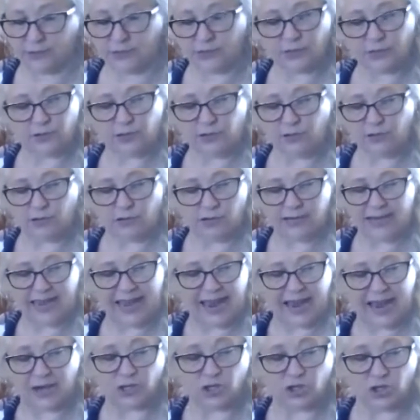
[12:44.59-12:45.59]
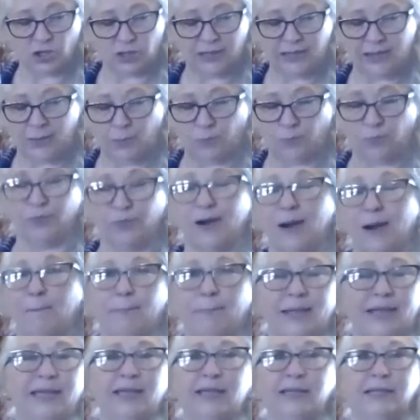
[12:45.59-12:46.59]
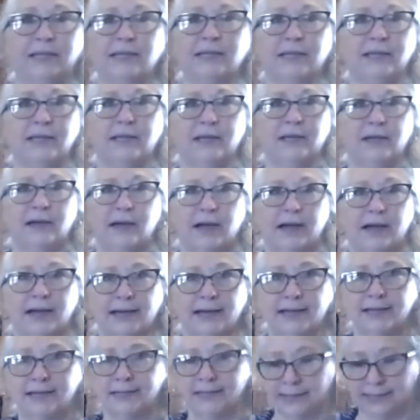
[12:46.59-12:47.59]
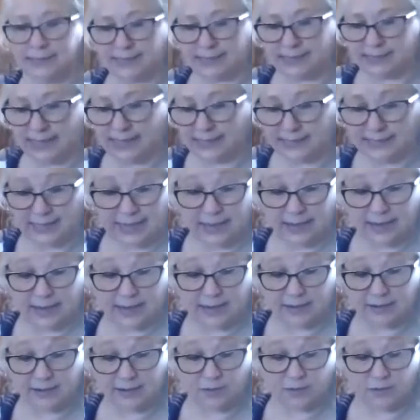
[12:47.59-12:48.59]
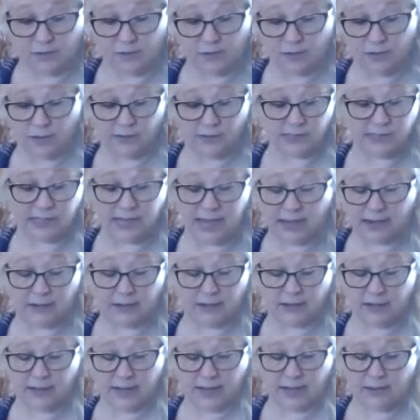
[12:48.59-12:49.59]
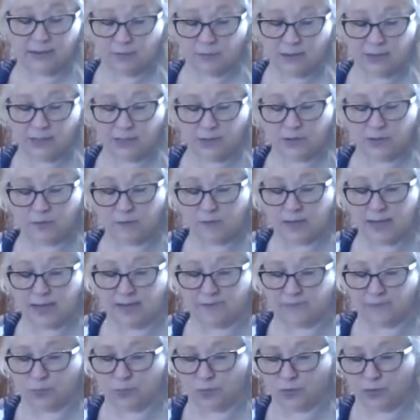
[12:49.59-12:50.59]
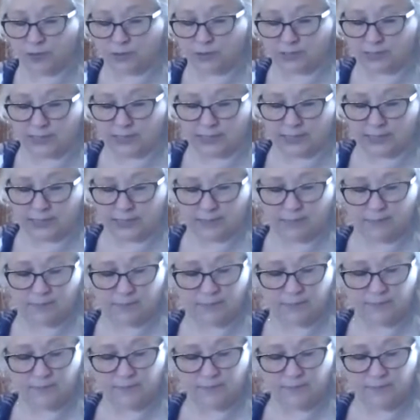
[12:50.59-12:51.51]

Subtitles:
So you could actually prep it on Sunday or Saturday when you have more time